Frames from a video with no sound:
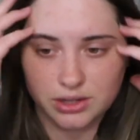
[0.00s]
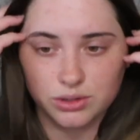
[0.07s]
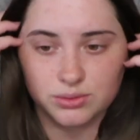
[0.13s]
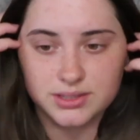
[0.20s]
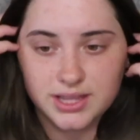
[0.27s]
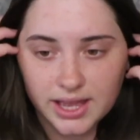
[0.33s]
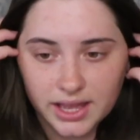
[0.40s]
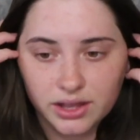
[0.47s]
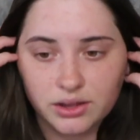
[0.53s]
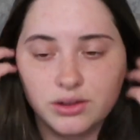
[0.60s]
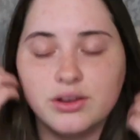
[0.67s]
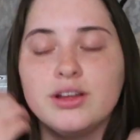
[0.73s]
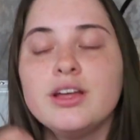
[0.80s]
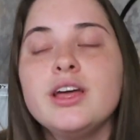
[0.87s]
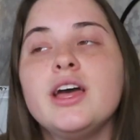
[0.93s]

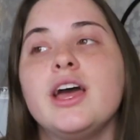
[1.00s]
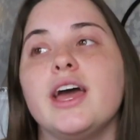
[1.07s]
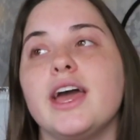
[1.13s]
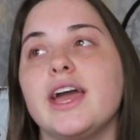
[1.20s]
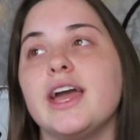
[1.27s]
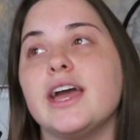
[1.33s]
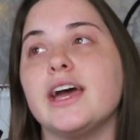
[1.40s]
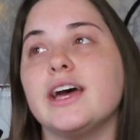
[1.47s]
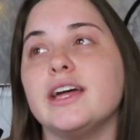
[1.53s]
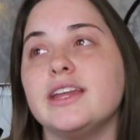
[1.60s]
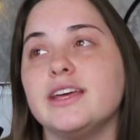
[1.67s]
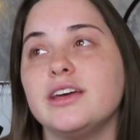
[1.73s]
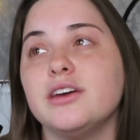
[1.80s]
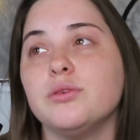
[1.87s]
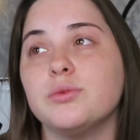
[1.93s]
Hotel and
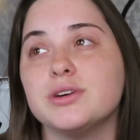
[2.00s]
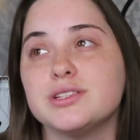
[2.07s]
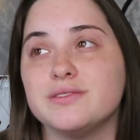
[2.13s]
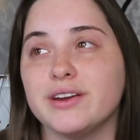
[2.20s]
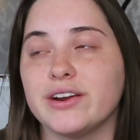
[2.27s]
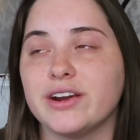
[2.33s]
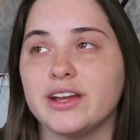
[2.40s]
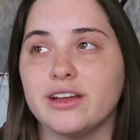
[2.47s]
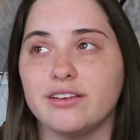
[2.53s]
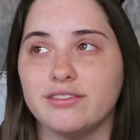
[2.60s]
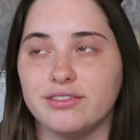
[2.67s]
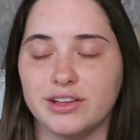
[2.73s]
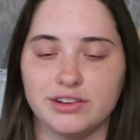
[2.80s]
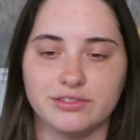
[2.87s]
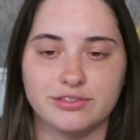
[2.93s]
it was very
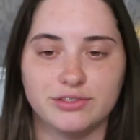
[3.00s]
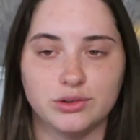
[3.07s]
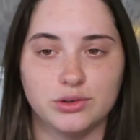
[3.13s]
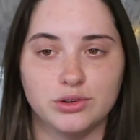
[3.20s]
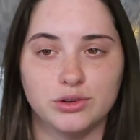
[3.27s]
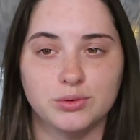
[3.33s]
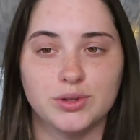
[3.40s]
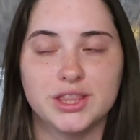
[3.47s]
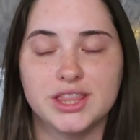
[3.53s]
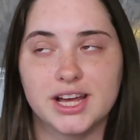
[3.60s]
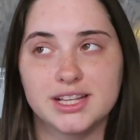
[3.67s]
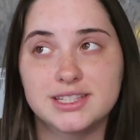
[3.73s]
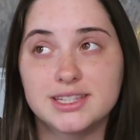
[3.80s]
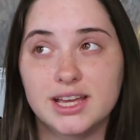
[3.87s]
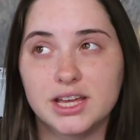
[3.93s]
eventful. With
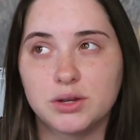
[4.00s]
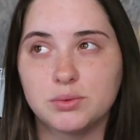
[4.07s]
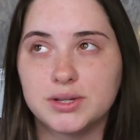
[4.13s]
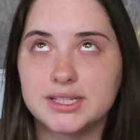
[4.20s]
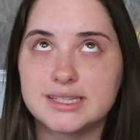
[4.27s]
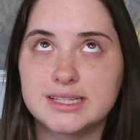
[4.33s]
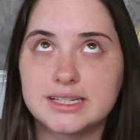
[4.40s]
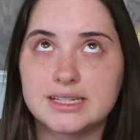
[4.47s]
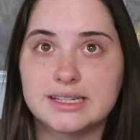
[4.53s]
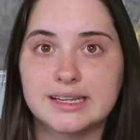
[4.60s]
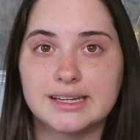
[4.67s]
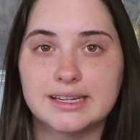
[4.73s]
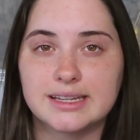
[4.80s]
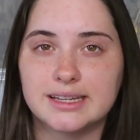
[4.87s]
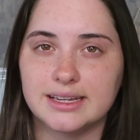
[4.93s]
that said, we did
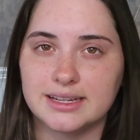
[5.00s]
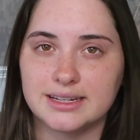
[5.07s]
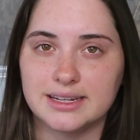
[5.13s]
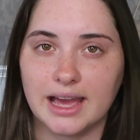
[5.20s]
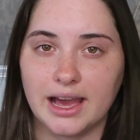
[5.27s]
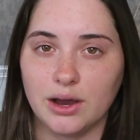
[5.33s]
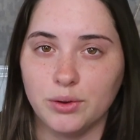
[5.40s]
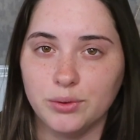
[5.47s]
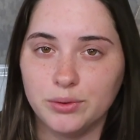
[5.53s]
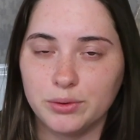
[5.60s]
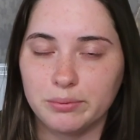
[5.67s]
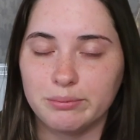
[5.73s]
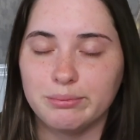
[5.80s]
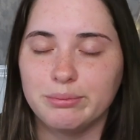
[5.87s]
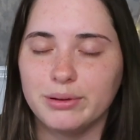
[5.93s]
get kicked
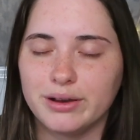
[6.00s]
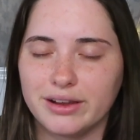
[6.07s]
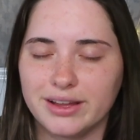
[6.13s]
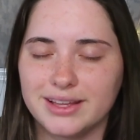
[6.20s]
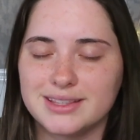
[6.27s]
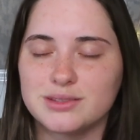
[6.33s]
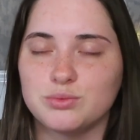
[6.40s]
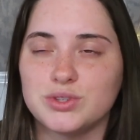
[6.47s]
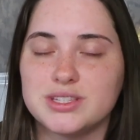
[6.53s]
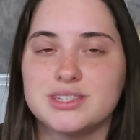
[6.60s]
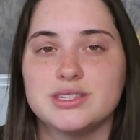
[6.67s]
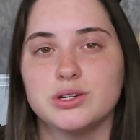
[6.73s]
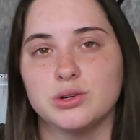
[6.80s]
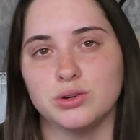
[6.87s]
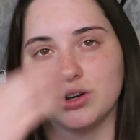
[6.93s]
out, but we
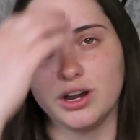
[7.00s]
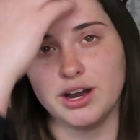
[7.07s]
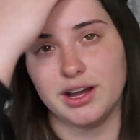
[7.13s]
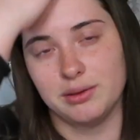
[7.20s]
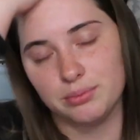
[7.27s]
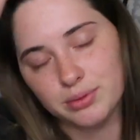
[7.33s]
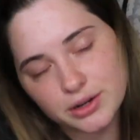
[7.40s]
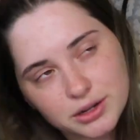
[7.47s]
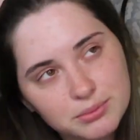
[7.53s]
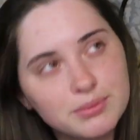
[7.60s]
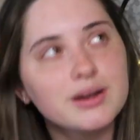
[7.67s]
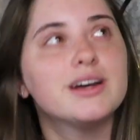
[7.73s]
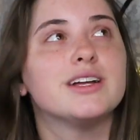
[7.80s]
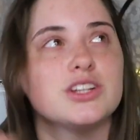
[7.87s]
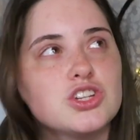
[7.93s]
still got pretty
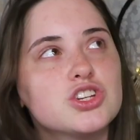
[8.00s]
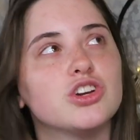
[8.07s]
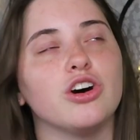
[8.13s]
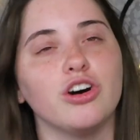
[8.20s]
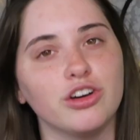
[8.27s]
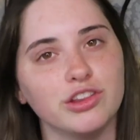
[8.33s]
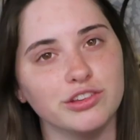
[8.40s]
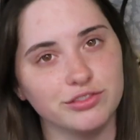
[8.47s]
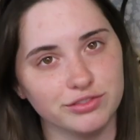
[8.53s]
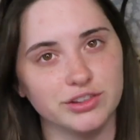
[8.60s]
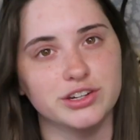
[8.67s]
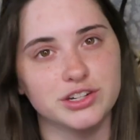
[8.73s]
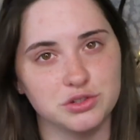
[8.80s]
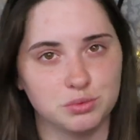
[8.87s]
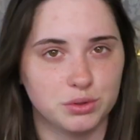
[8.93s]
much all the
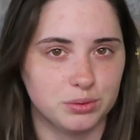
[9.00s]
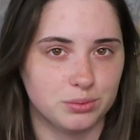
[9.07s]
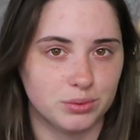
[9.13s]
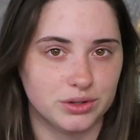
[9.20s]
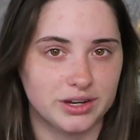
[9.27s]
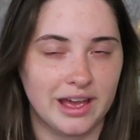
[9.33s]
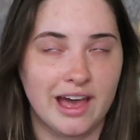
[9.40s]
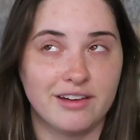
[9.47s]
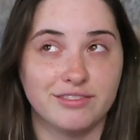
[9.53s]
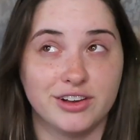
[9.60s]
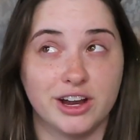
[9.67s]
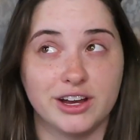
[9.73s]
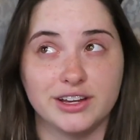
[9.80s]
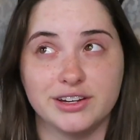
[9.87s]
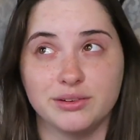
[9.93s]
footage we would have
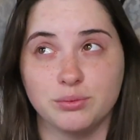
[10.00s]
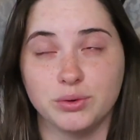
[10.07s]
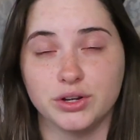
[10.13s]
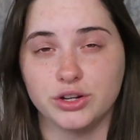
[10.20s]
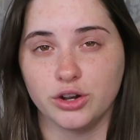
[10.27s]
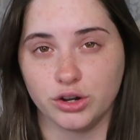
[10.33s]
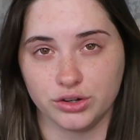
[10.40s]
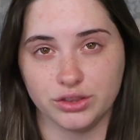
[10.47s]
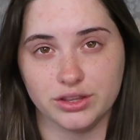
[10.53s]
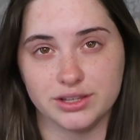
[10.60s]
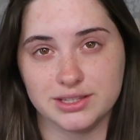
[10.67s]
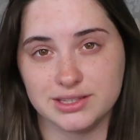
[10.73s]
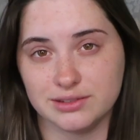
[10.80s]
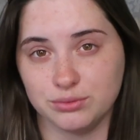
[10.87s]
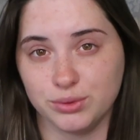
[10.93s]
gotten
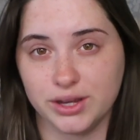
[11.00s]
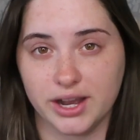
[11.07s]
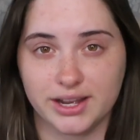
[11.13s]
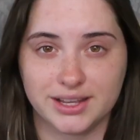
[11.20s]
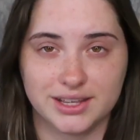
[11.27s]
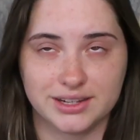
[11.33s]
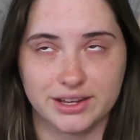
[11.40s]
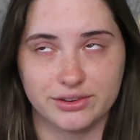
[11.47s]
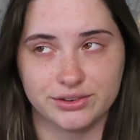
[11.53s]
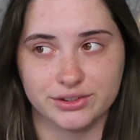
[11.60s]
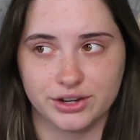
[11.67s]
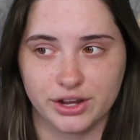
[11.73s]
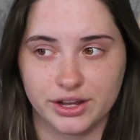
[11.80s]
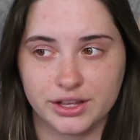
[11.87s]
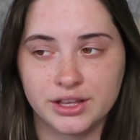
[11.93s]
regardless if we got kicked out or
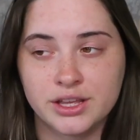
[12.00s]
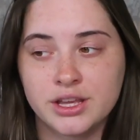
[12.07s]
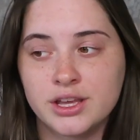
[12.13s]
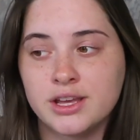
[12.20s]
not.